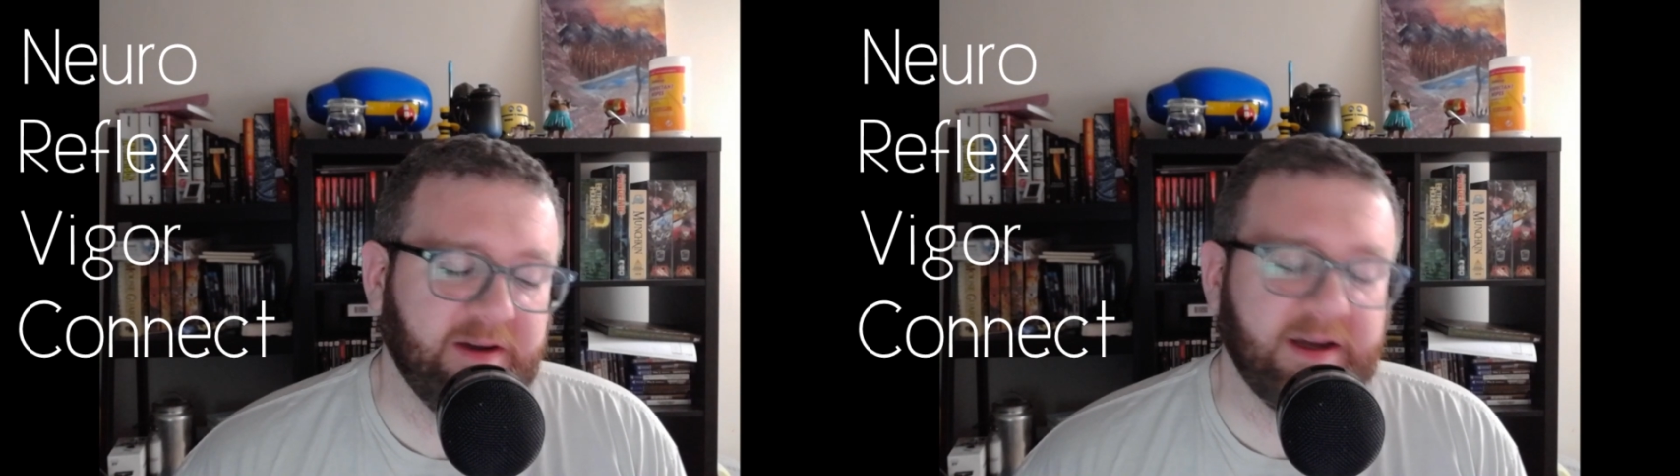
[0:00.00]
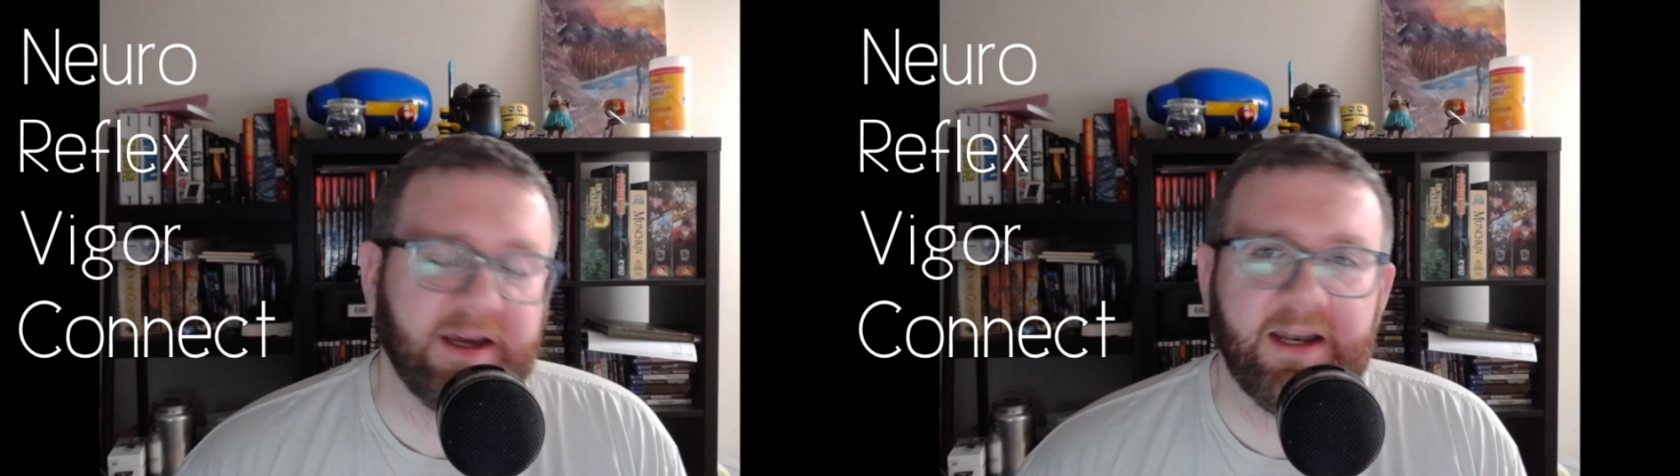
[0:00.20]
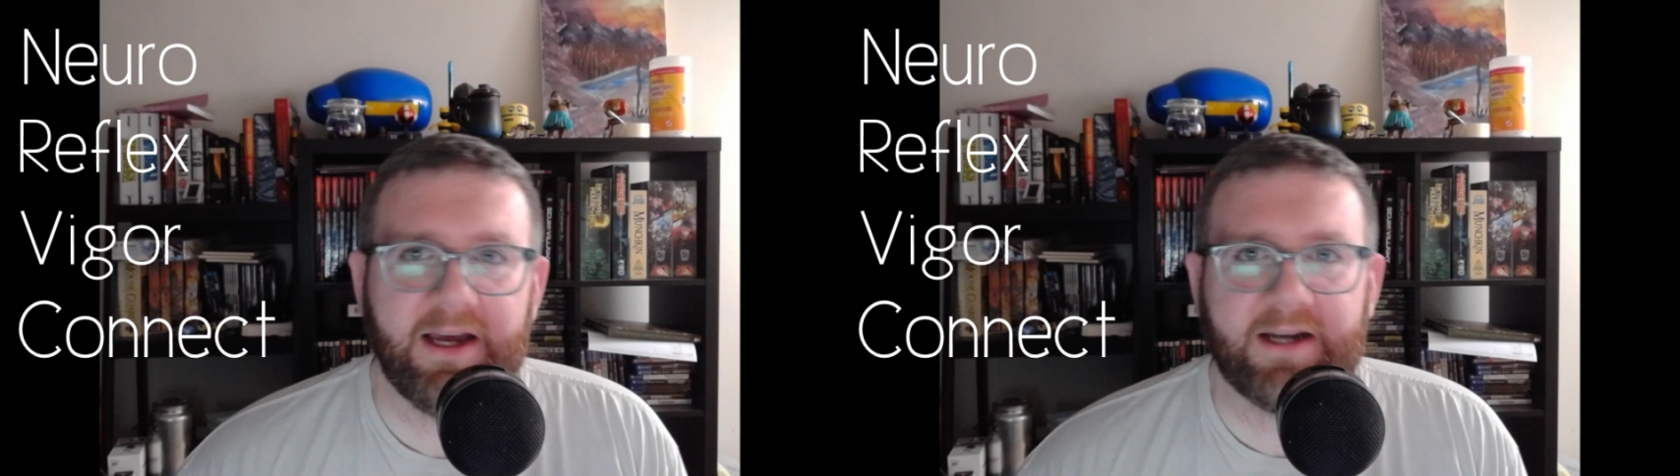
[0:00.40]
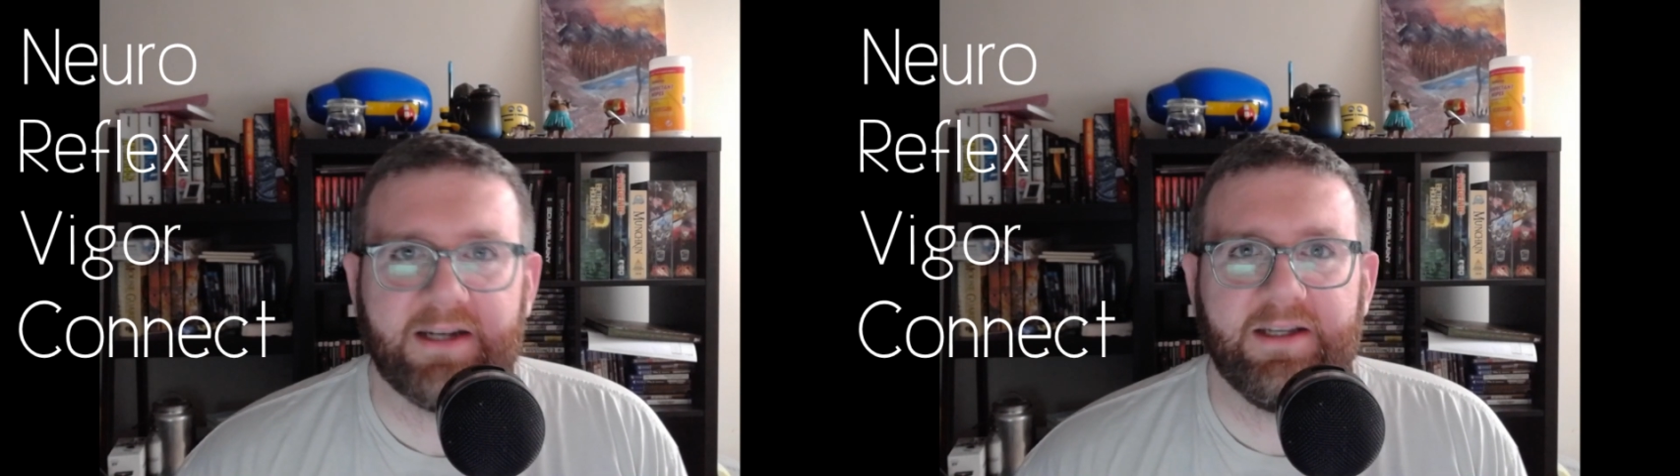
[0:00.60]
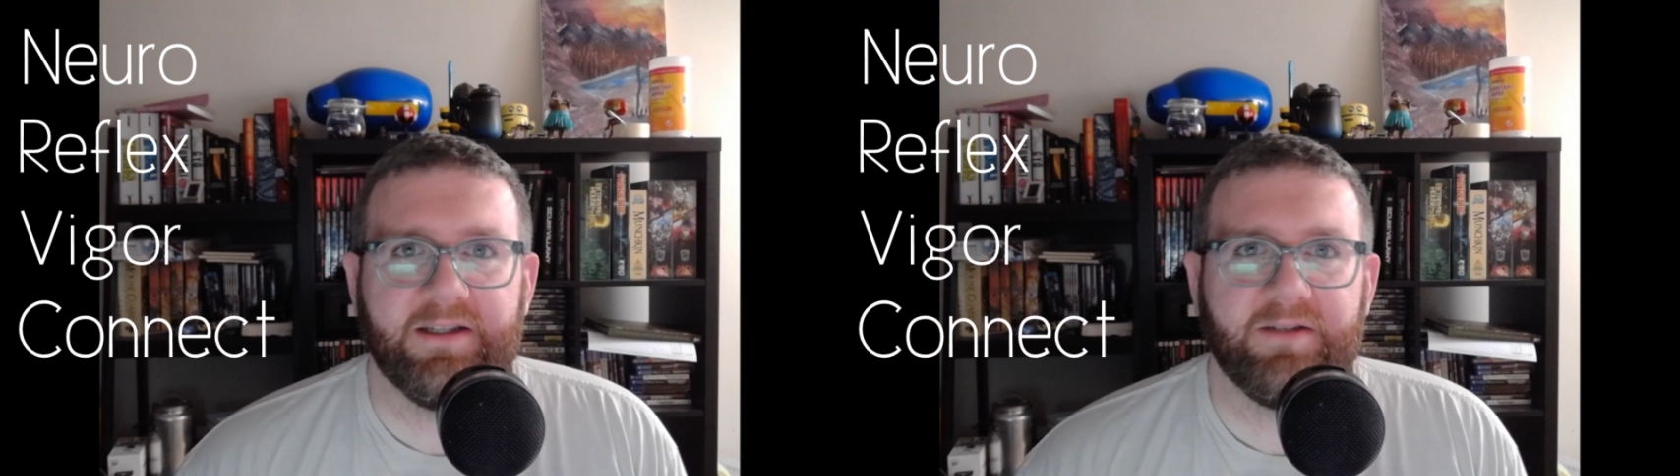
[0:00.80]
and Connect
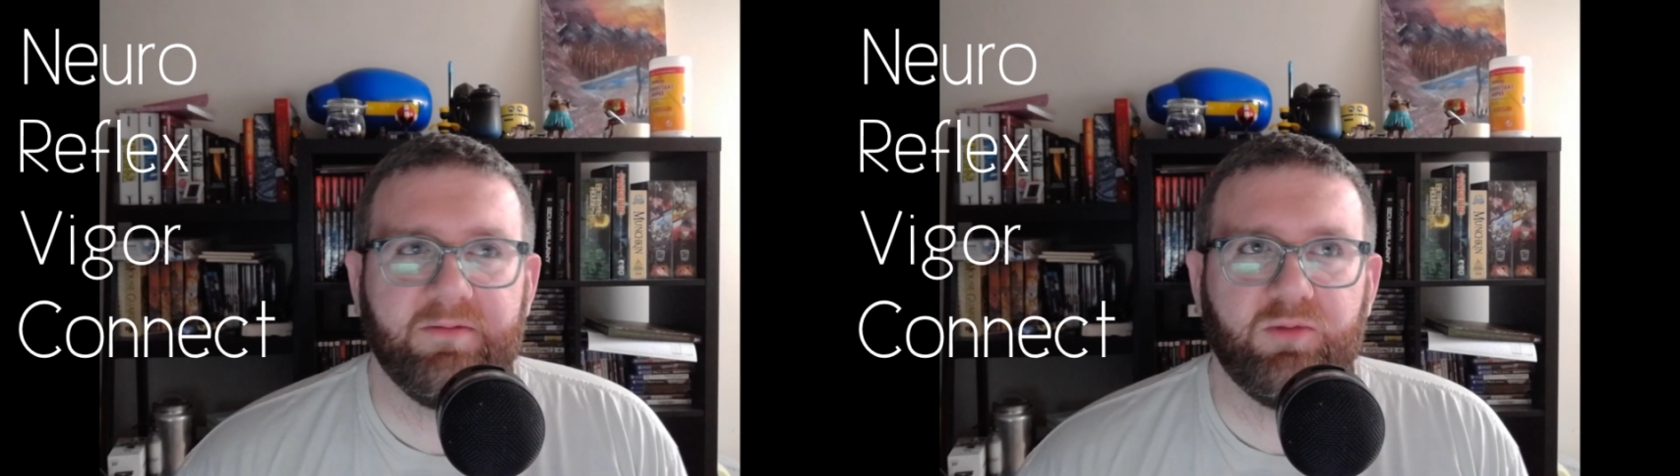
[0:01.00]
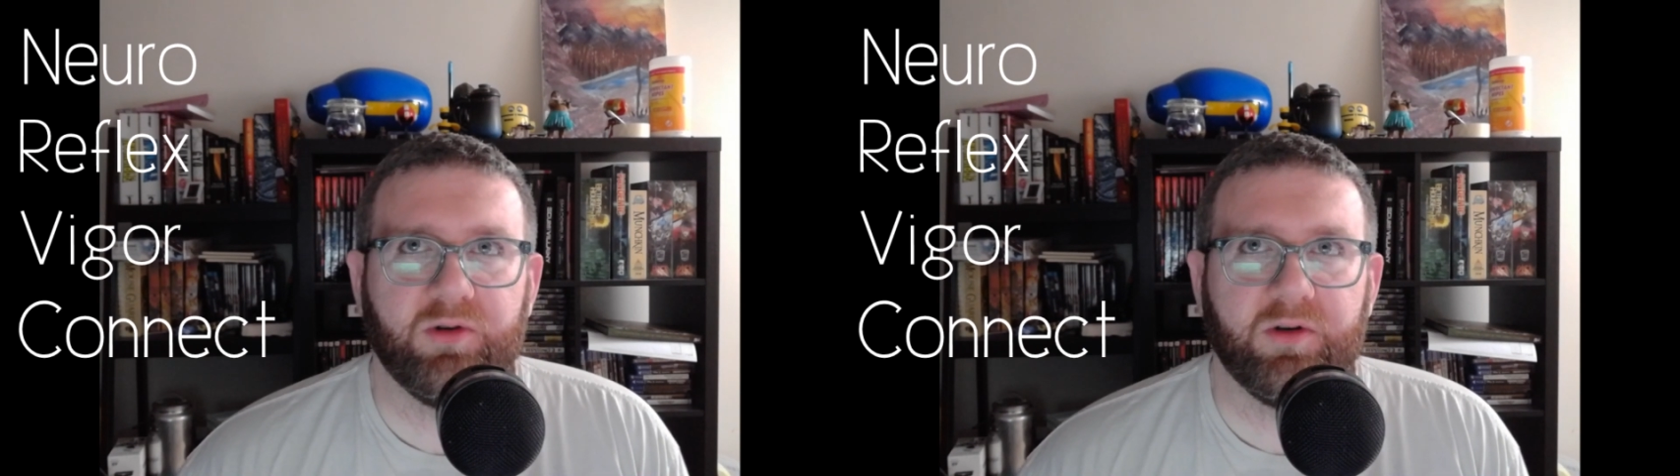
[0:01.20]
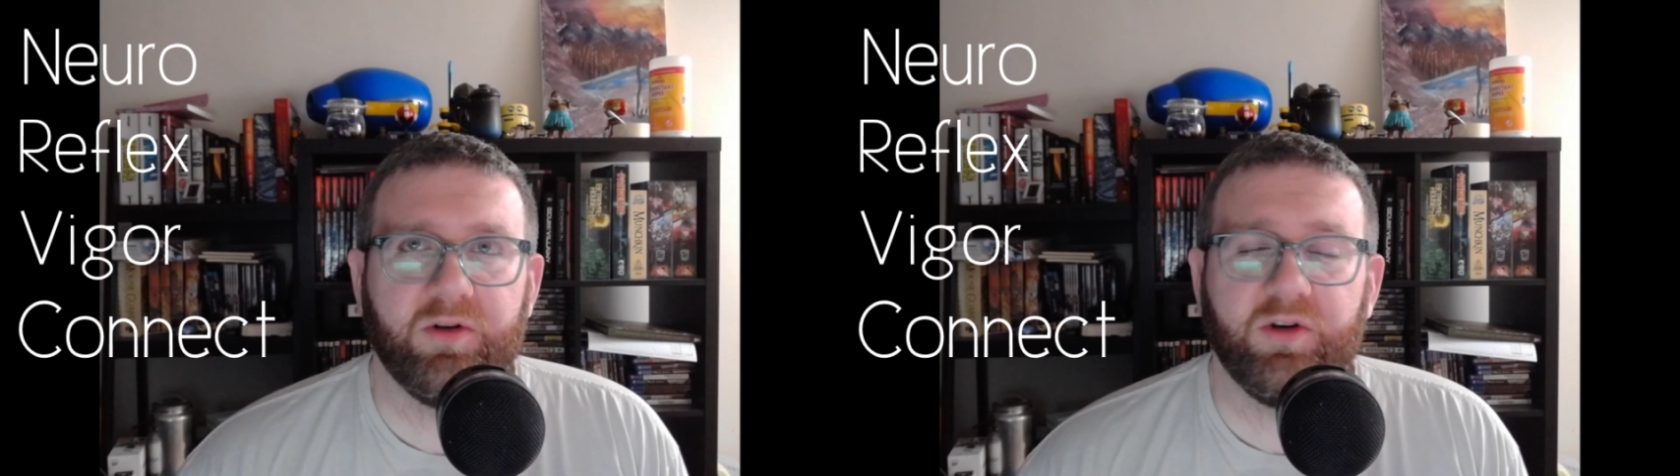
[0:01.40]
is more